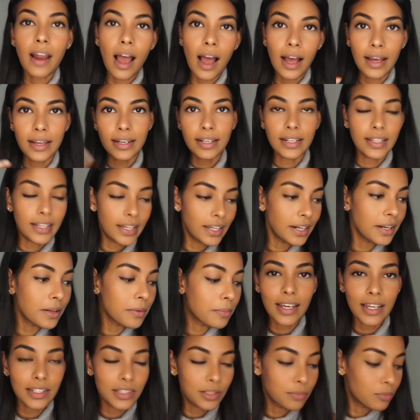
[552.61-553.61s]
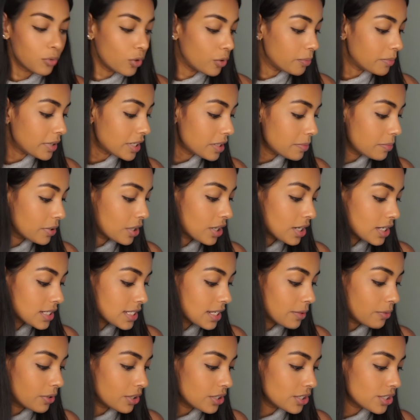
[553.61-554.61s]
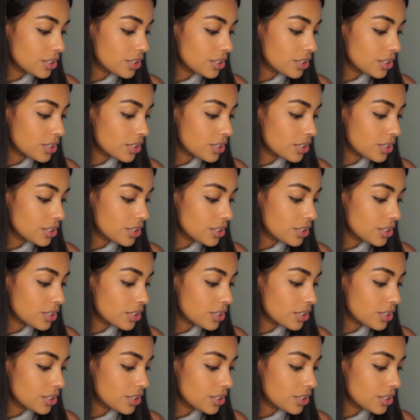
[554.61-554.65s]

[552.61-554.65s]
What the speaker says: eyelid at the moment because I want